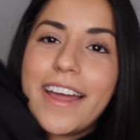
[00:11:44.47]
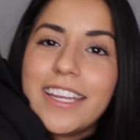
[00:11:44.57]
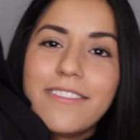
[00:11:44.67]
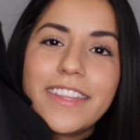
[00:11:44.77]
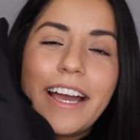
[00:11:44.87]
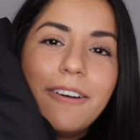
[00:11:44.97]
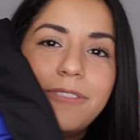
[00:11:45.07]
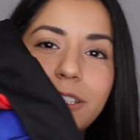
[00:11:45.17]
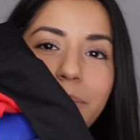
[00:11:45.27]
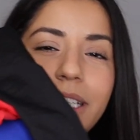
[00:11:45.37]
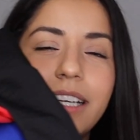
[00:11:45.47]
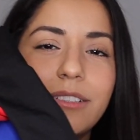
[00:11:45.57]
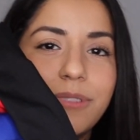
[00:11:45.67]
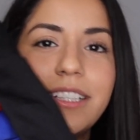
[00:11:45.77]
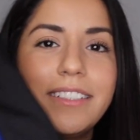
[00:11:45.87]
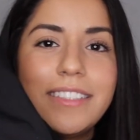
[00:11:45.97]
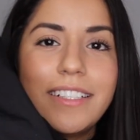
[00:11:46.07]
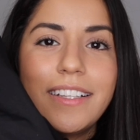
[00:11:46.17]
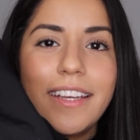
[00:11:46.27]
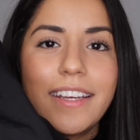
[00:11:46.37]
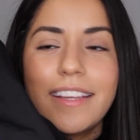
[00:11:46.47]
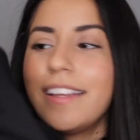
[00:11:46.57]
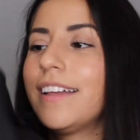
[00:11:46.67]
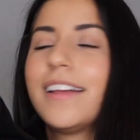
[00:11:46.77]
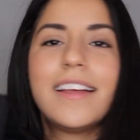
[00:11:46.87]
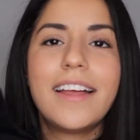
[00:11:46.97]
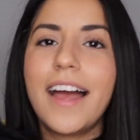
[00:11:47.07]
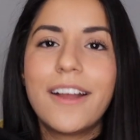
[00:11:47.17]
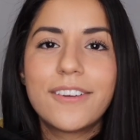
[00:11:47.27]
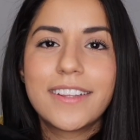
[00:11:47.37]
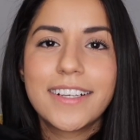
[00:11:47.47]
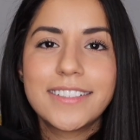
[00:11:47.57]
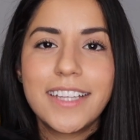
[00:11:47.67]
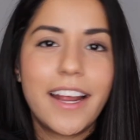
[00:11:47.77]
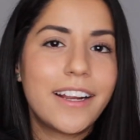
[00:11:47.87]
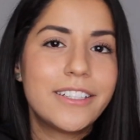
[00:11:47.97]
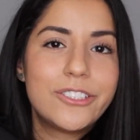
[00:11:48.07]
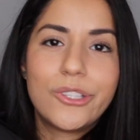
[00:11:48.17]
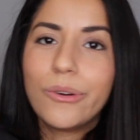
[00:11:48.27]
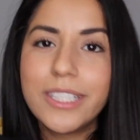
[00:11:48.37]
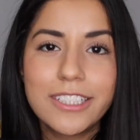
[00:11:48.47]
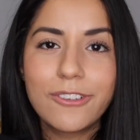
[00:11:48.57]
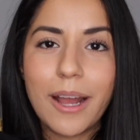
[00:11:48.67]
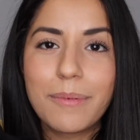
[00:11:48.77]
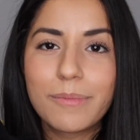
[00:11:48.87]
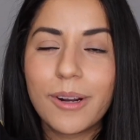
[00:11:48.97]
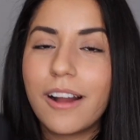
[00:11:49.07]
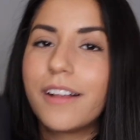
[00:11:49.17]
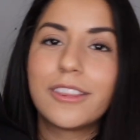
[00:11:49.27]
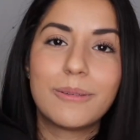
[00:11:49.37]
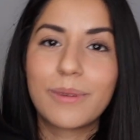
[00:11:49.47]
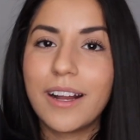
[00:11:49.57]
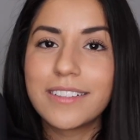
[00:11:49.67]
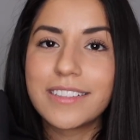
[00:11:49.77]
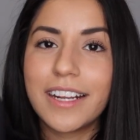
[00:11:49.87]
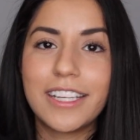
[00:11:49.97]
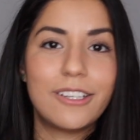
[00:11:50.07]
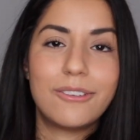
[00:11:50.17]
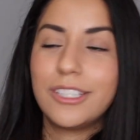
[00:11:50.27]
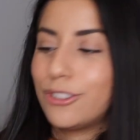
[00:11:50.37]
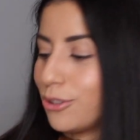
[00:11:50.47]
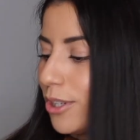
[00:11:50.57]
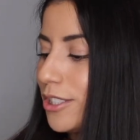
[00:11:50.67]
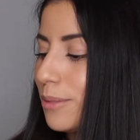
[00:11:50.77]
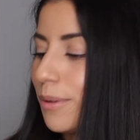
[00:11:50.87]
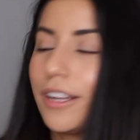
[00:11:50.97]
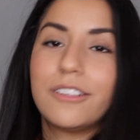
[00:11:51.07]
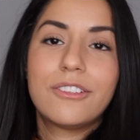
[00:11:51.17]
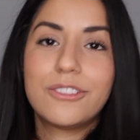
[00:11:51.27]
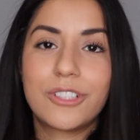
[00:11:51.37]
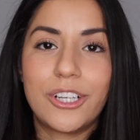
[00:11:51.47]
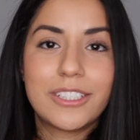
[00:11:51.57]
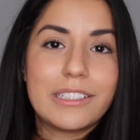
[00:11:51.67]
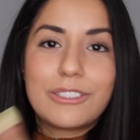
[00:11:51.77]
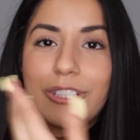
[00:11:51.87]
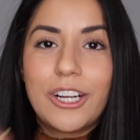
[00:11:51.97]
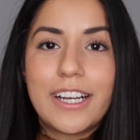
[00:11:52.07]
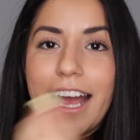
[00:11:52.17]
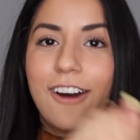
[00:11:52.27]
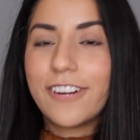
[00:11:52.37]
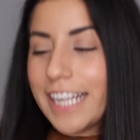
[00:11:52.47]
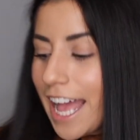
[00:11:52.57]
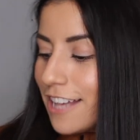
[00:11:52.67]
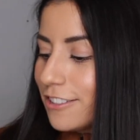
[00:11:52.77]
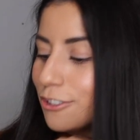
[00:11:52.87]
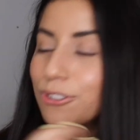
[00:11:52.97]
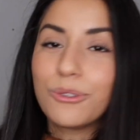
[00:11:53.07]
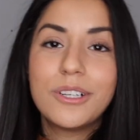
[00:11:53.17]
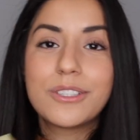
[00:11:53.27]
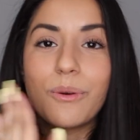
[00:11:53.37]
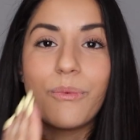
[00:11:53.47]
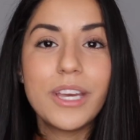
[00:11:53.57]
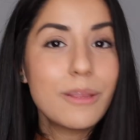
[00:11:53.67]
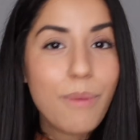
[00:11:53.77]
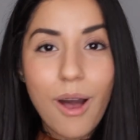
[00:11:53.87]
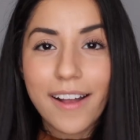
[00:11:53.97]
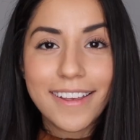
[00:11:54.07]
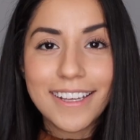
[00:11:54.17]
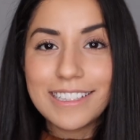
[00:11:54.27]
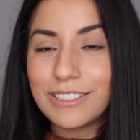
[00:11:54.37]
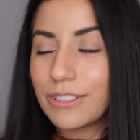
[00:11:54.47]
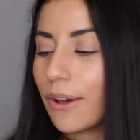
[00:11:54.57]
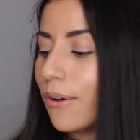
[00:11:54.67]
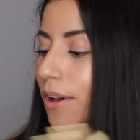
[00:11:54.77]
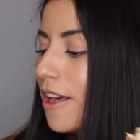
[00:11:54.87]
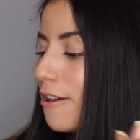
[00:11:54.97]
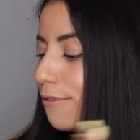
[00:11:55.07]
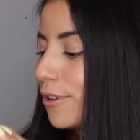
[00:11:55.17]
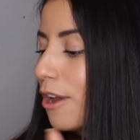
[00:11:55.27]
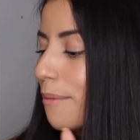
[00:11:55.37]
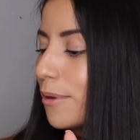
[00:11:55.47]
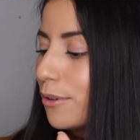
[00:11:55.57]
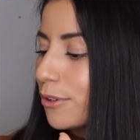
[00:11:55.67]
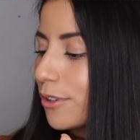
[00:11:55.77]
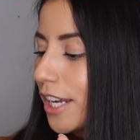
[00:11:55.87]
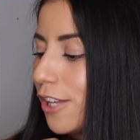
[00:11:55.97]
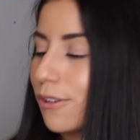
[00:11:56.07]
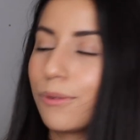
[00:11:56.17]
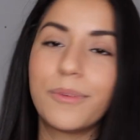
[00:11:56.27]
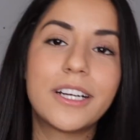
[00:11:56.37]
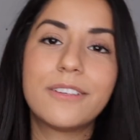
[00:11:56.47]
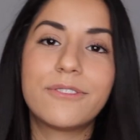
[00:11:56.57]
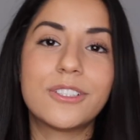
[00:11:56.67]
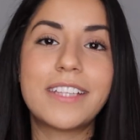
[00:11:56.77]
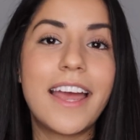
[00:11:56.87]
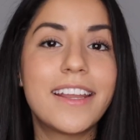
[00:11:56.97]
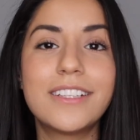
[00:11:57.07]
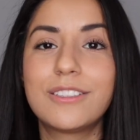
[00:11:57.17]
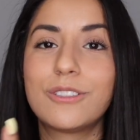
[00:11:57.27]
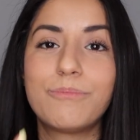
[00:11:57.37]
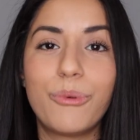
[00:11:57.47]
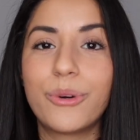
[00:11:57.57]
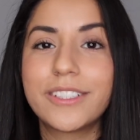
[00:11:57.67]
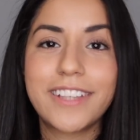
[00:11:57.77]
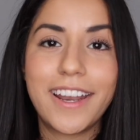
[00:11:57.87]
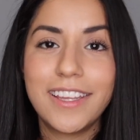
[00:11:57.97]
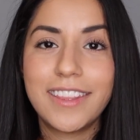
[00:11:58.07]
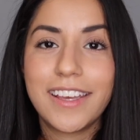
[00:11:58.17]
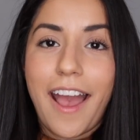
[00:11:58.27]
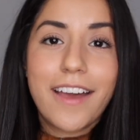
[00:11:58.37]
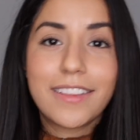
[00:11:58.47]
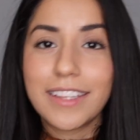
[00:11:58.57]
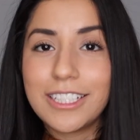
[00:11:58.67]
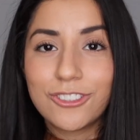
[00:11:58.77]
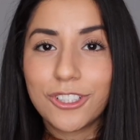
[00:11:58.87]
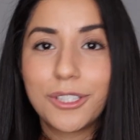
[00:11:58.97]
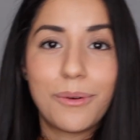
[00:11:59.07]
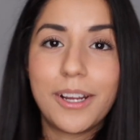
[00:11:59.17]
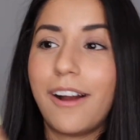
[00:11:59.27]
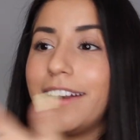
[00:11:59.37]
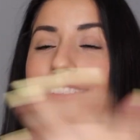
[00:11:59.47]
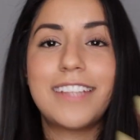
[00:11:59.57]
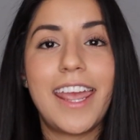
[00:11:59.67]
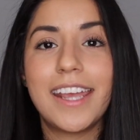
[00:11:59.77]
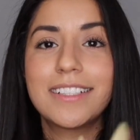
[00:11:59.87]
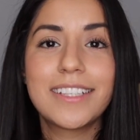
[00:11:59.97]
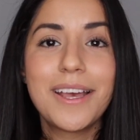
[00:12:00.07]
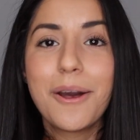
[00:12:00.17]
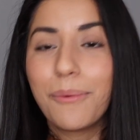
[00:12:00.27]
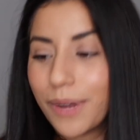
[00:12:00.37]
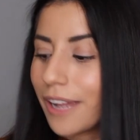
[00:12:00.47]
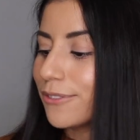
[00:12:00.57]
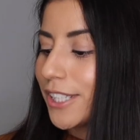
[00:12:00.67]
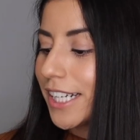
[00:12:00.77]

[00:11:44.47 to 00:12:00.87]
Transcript: any of the outfits because realistically everything is there. No need to grab a bra. The bra's there. You don't need shorts to put under the skirt. The skirt already has shorts with pockets, so phenomenal, great. You can wear it for tennis, sports, anything, athleisure, going on a date, whatever it